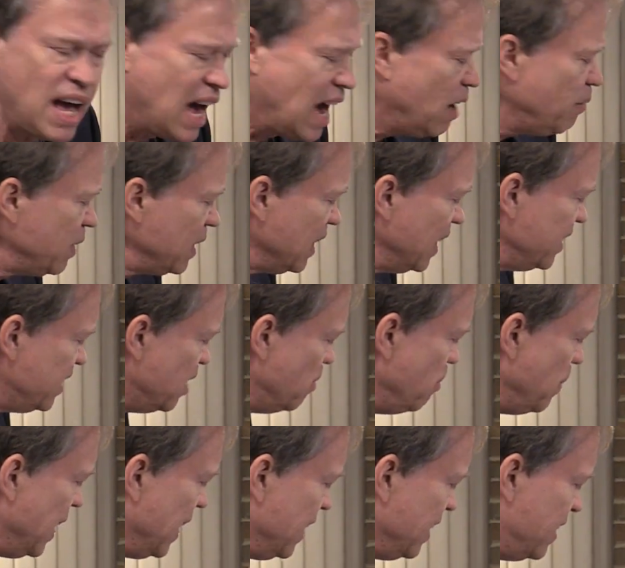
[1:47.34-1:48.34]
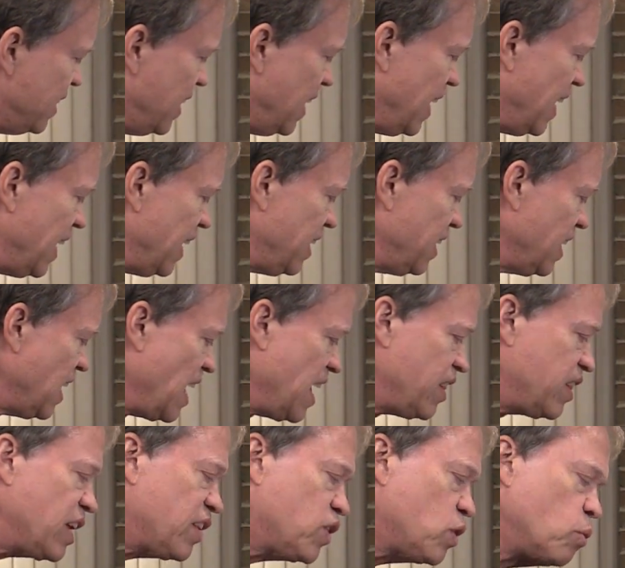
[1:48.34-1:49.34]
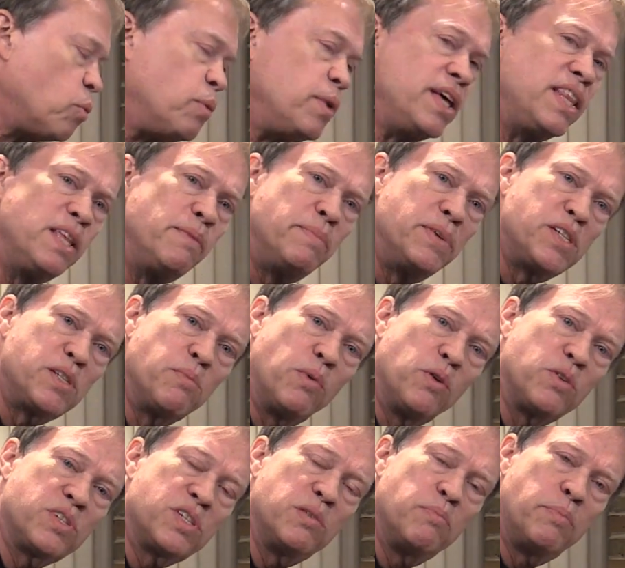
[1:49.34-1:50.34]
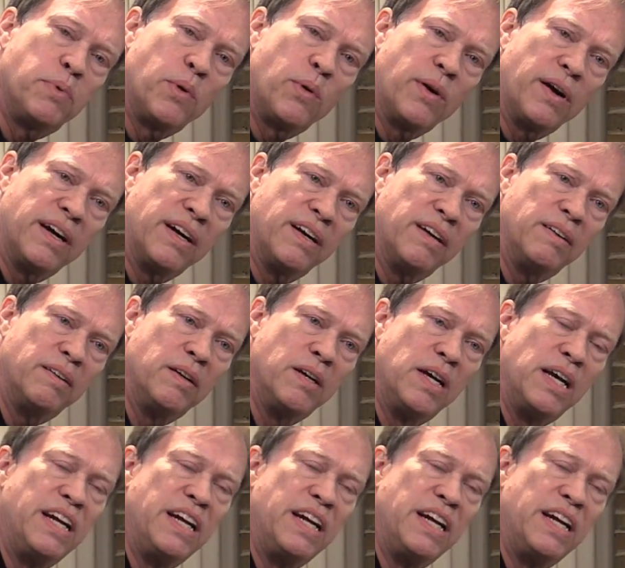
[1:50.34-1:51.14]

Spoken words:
I would like to maintain that the rhythm is most important,